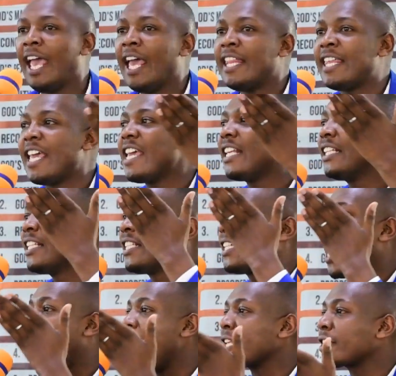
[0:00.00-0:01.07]
they
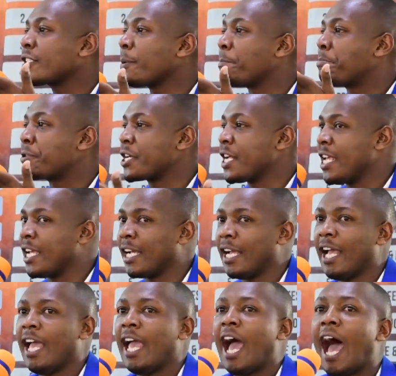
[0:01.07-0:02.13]
just bring
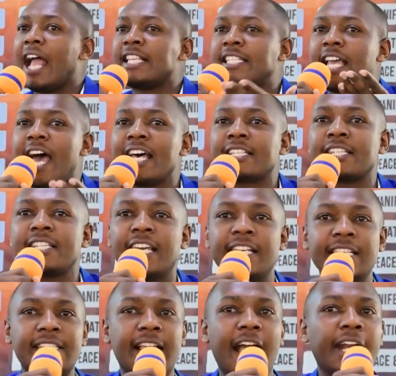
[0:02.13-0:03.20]
just the
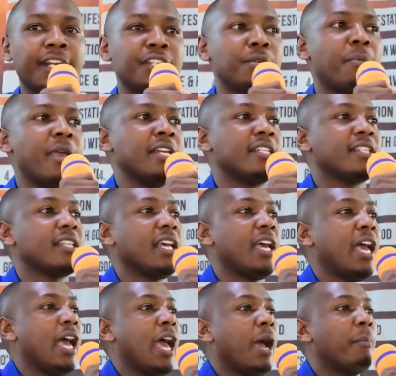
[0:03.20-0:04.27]
discouragement.
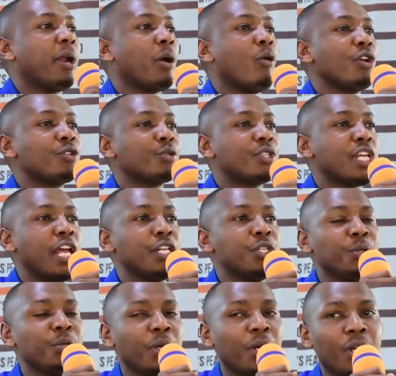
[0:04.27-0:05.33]
But I want to tell
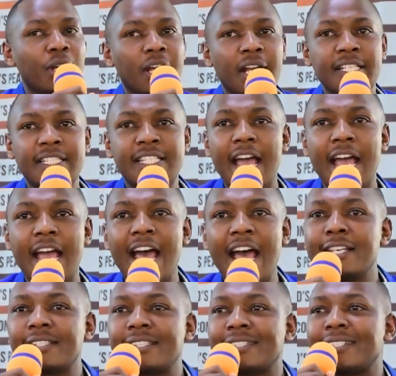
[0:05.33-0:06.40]
you, just
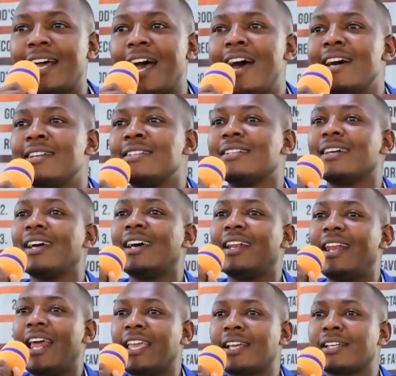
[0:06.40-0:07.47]
stand
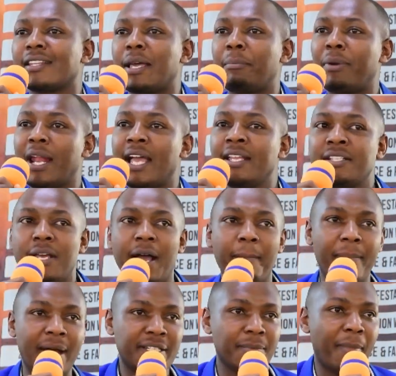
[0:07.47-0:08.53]
like the blind
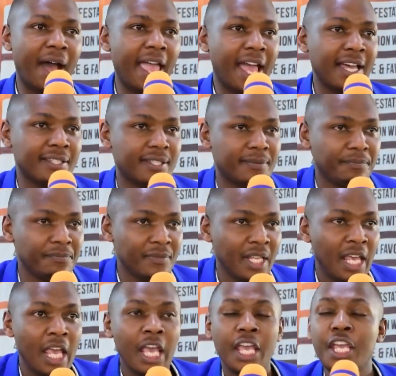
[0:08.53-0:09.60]
Bartimaeus.
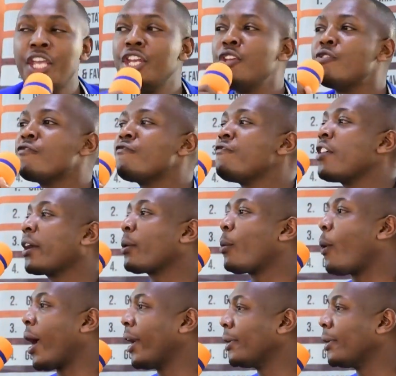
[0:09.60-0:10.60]
He knew very well